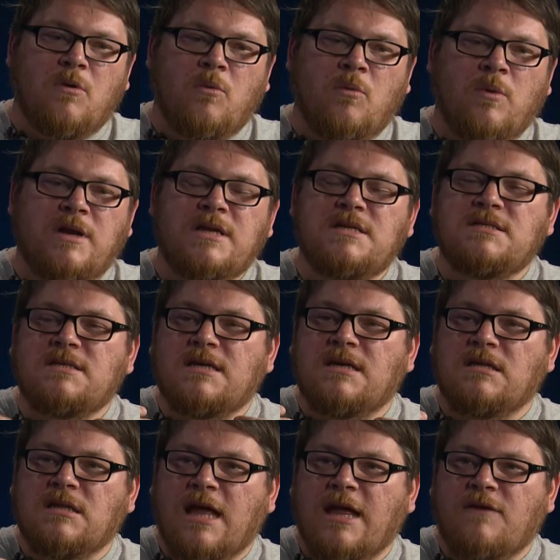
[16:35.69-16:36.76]
What is
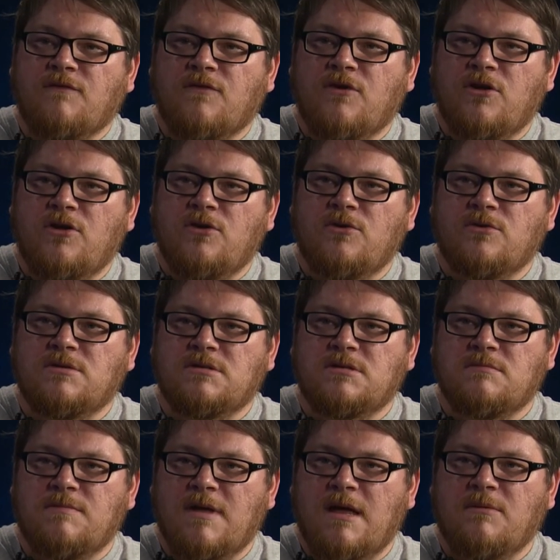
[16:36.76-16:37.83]
it like for you to
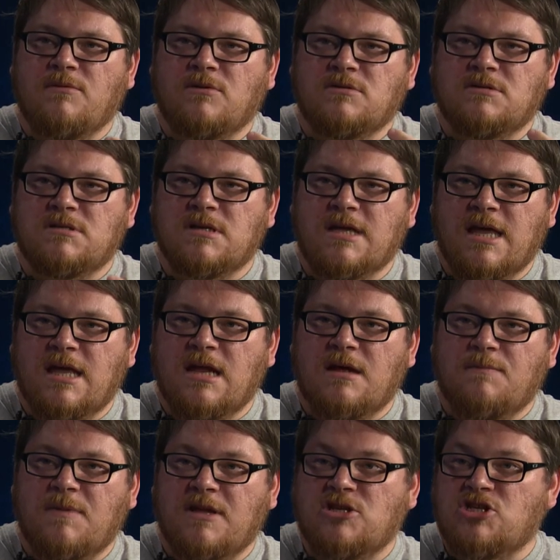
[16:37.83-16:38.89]
be able to get
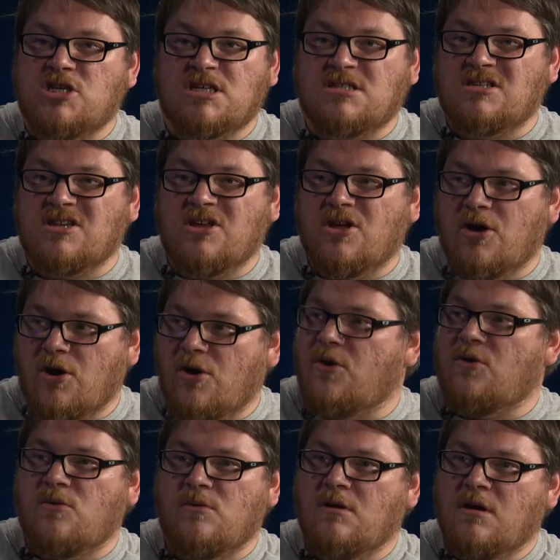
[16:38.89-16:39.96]
up and just
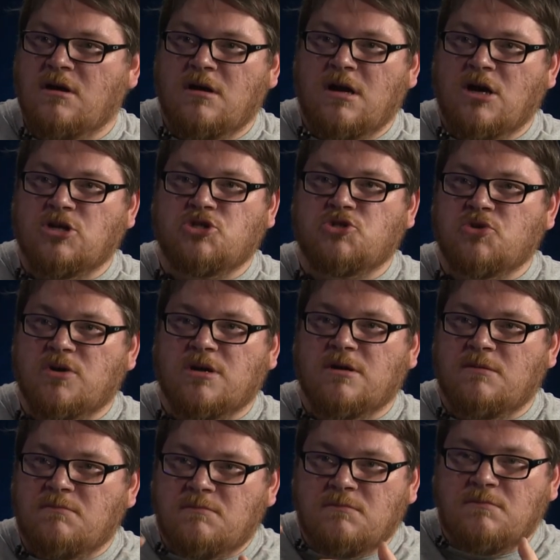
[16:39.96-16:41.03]
go a short,
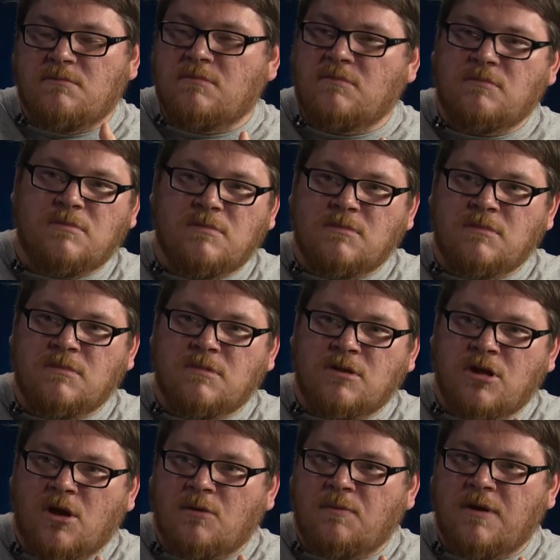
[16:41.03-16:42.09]

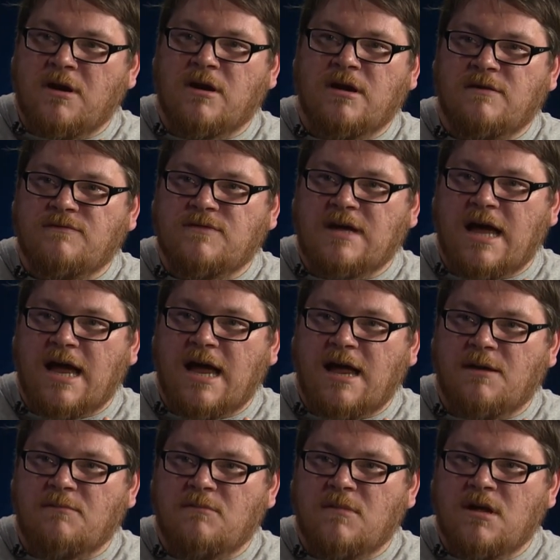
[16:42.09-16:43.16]
you know, period of
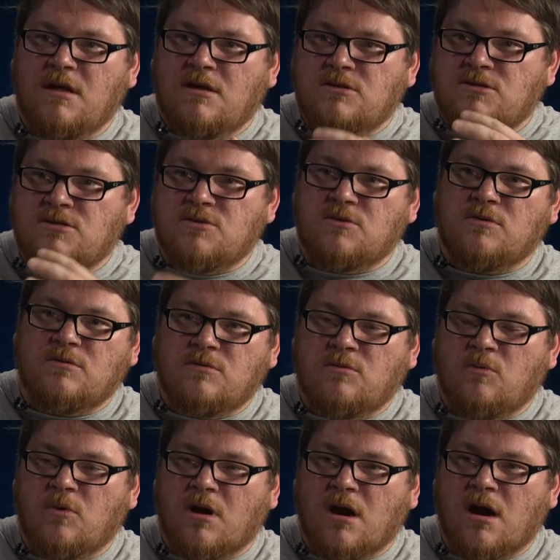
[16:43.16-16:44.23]
time to
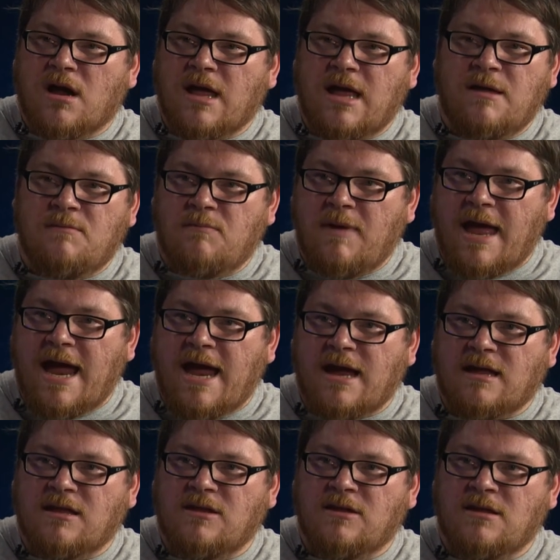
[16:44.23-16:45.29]
work and
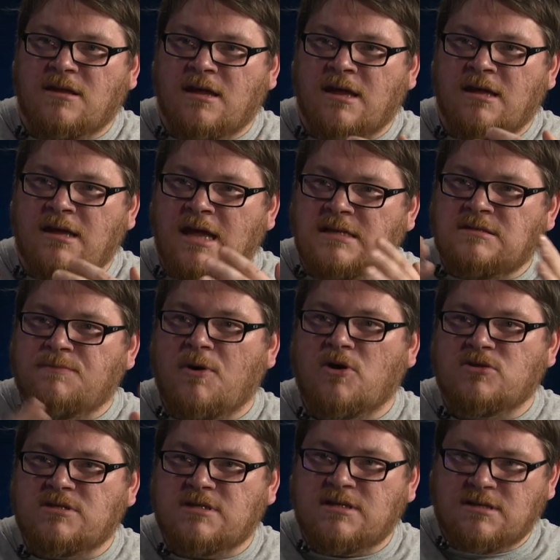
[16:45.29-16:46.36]
back as
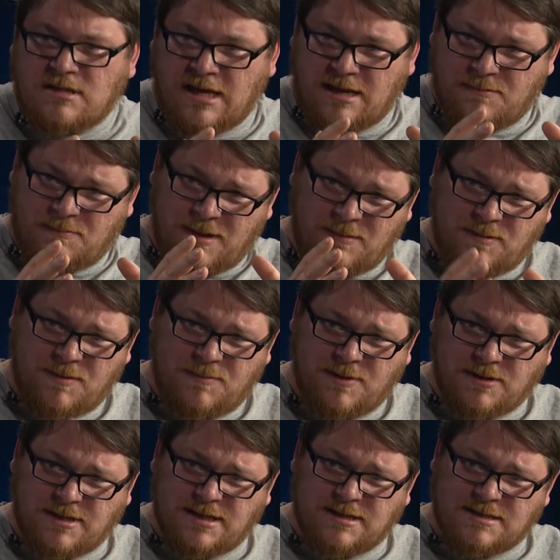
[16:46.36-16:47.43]
opposed to like maybe
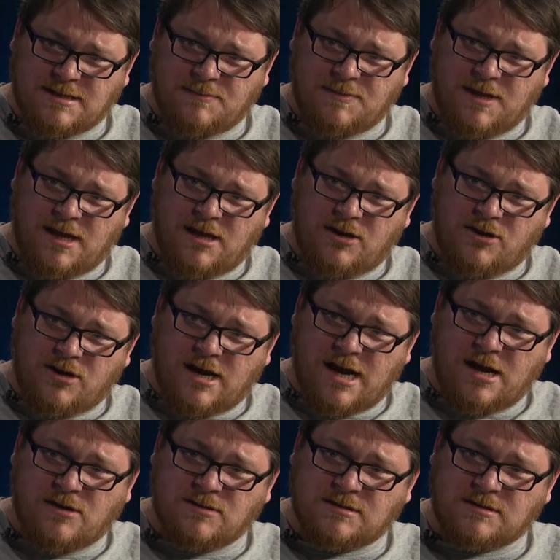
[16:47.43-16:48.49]
building something in your
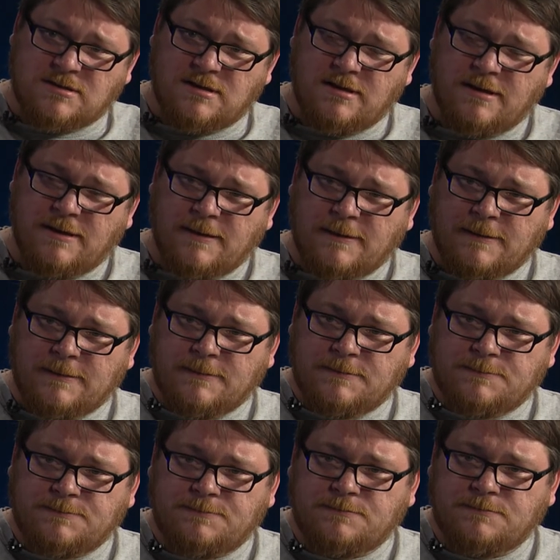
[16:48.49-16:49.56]
house? Um,